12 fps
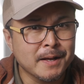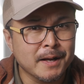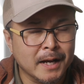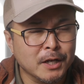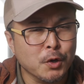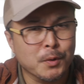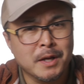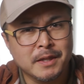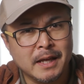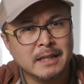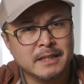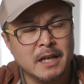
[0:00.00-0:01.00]
I know
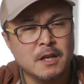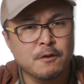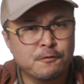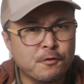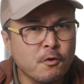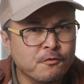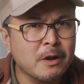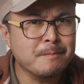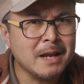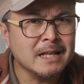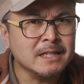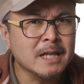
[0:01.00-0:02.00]
that's a full frame
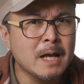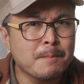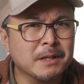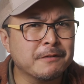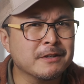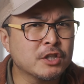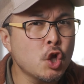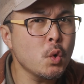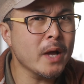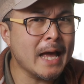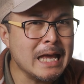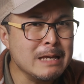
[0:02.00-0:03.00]
lens, but there is no
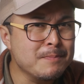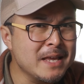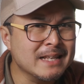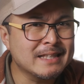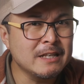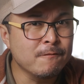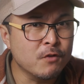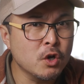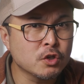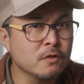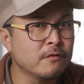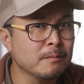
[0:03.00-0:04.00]
APS-C
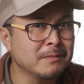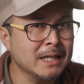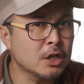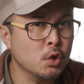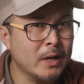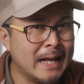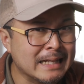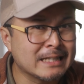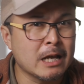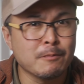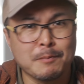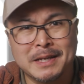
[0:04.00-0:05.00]
version from Nikkor at
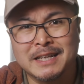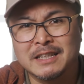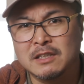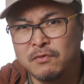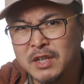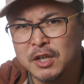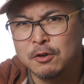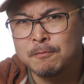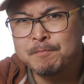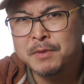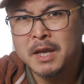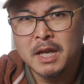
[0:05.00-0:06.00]
time of making this video.
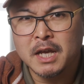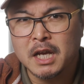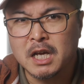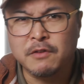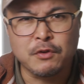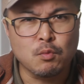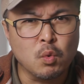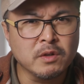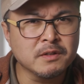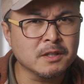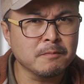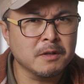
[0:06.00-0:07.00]
And if you
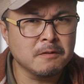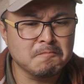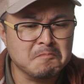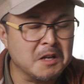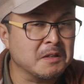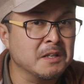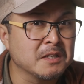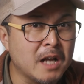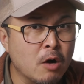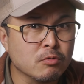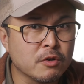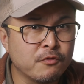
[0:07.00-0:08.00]
want something that is
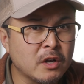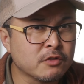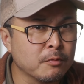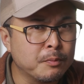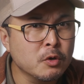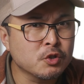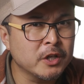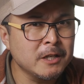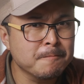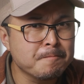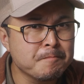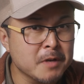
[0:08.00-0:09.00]
ultra fast for portrait
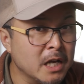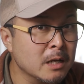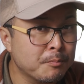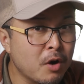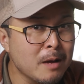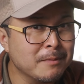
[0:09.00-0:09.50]
and a prime